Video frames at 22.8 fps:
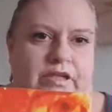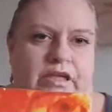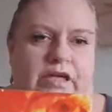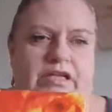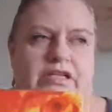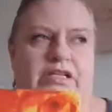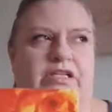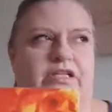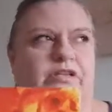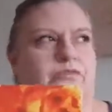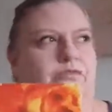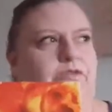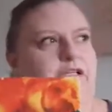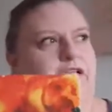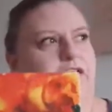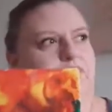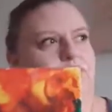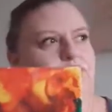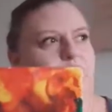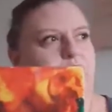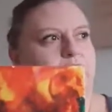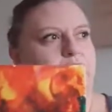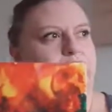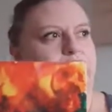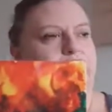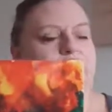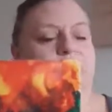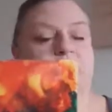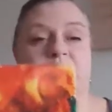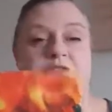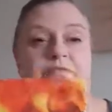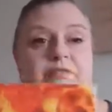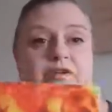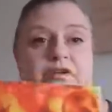don't know what they call it,
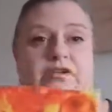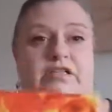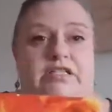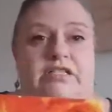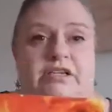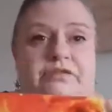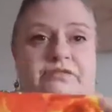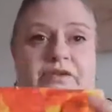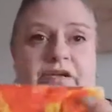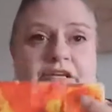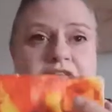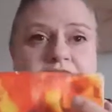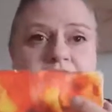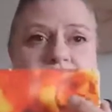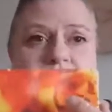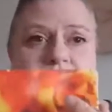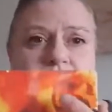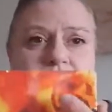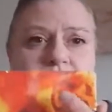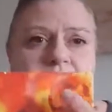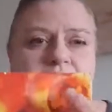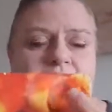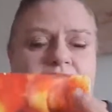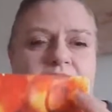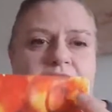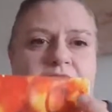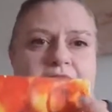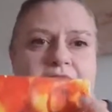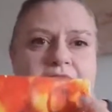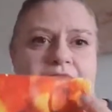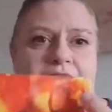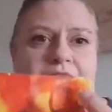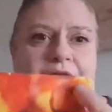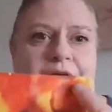to be honest, I really don't.
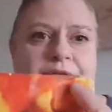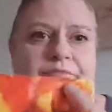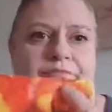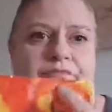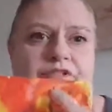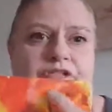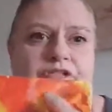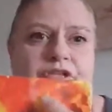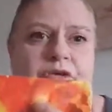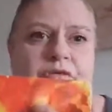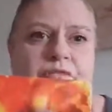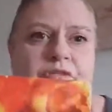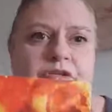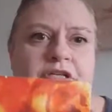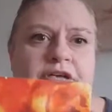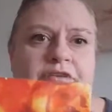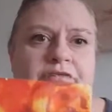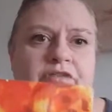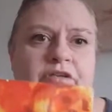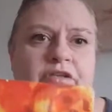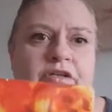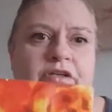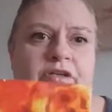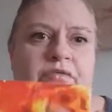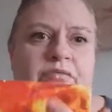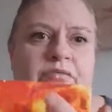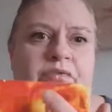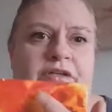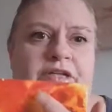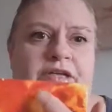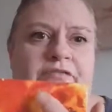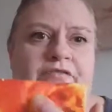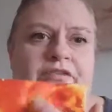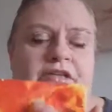So whatever
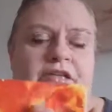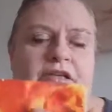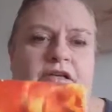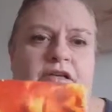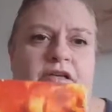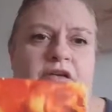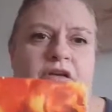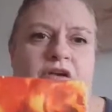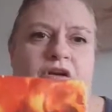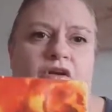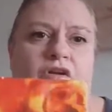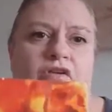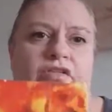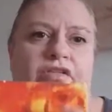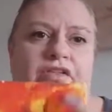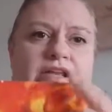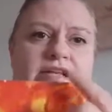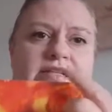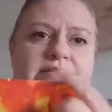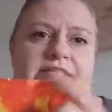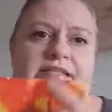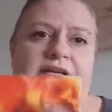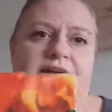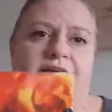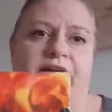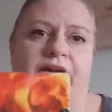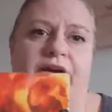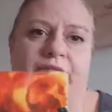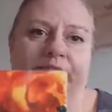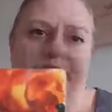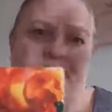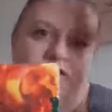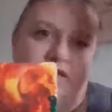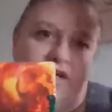the cloth is that
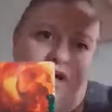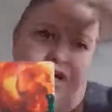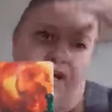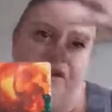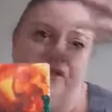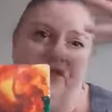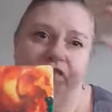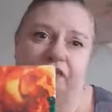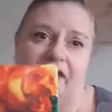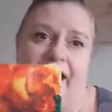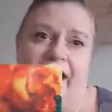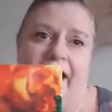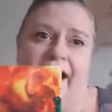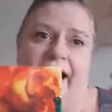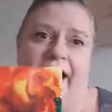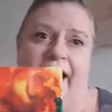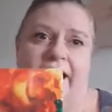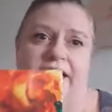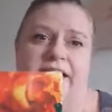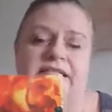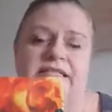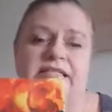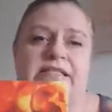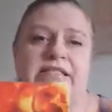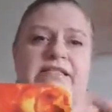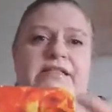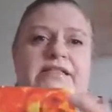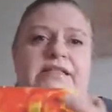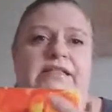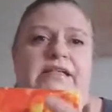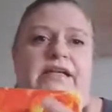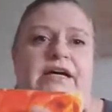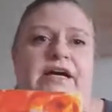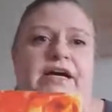comes over the head,
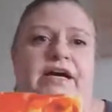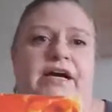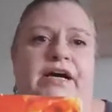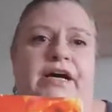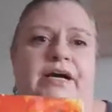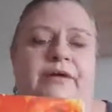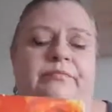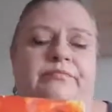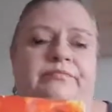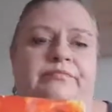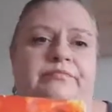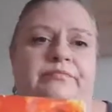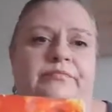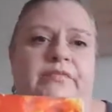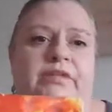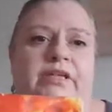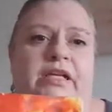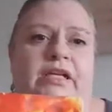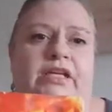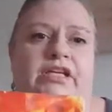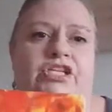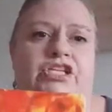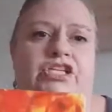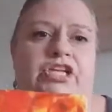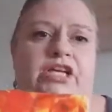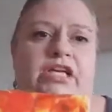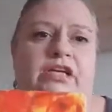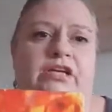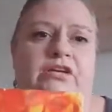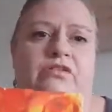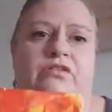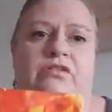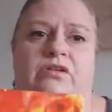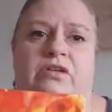like a sheikh
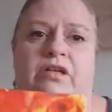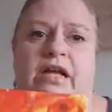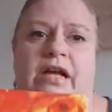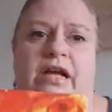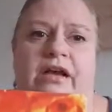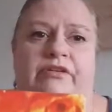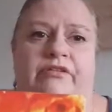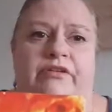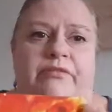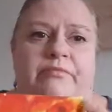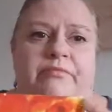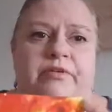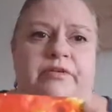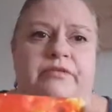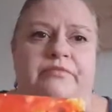or an Arab